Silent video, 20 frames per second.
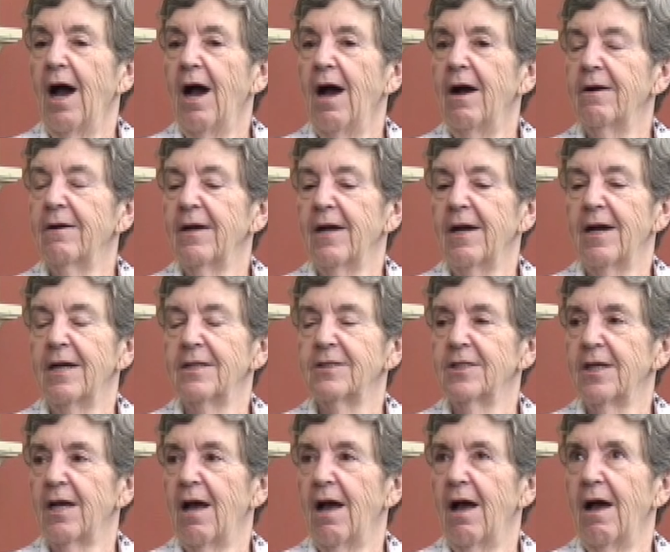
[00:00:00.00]
Oh,
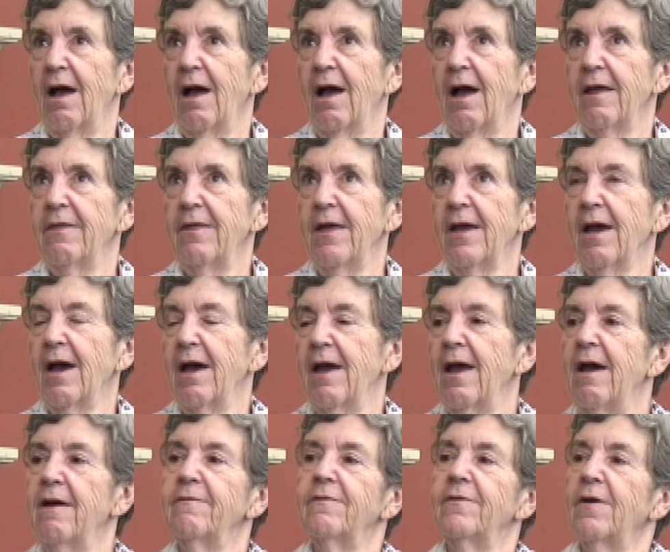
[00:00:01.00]
gosh, uh, I think I
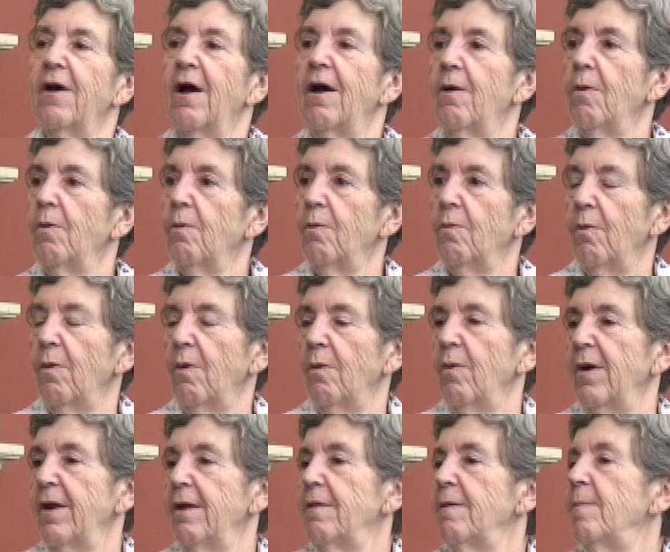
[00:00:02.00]
have uh,
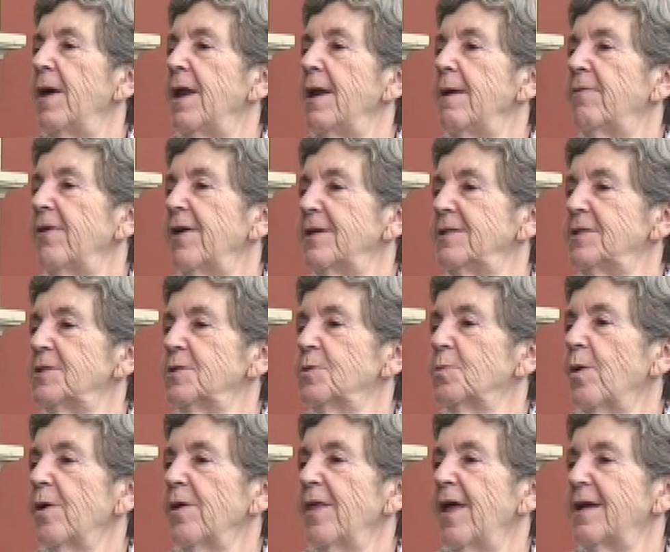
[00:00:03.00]
one of the many places
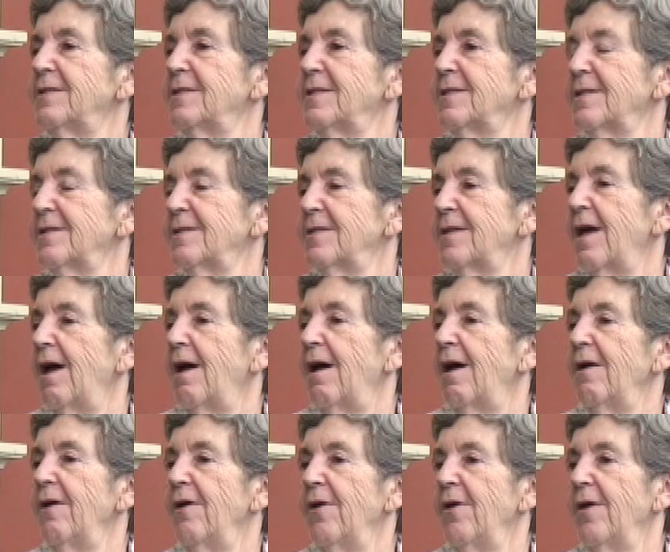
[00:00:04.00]
where that's uh,
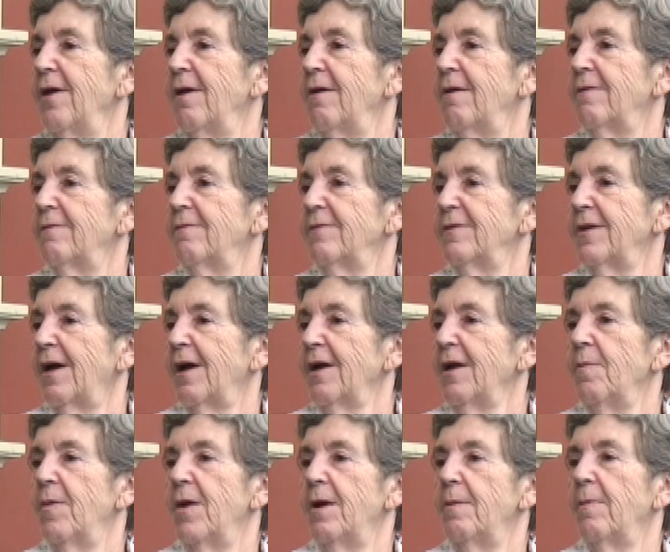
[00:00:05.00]

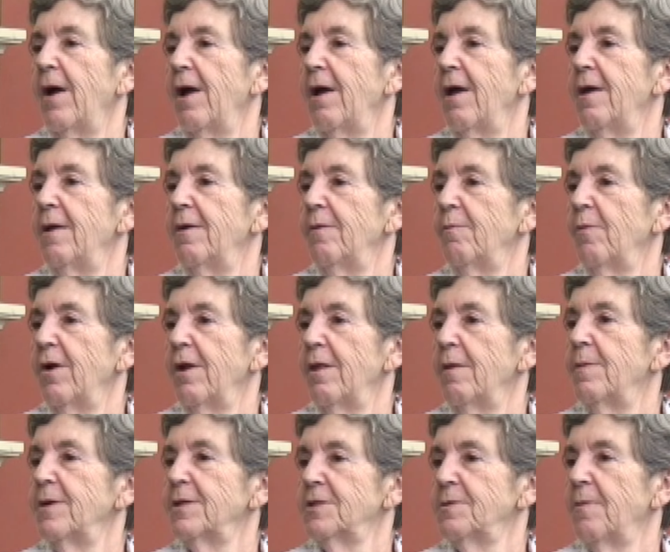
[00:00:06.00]
documented in, my, in one of
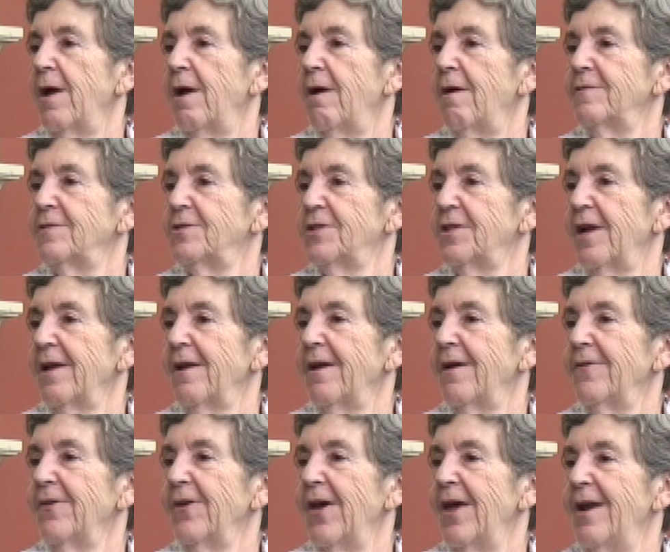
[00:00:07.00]
the books in my office. Should I
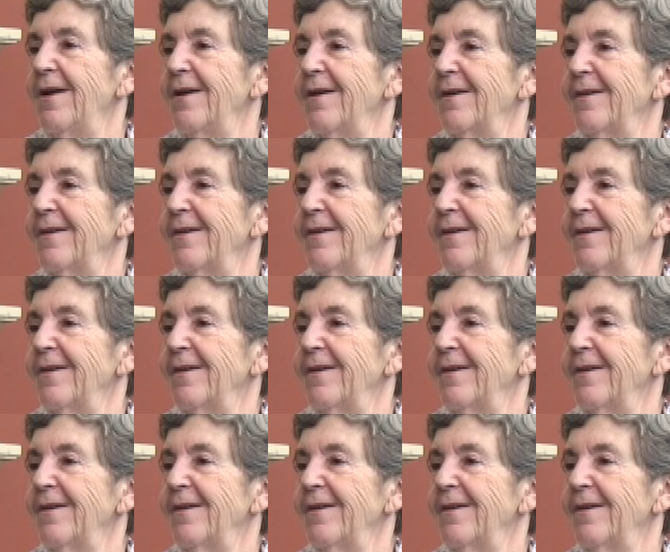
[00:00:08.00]
go get it?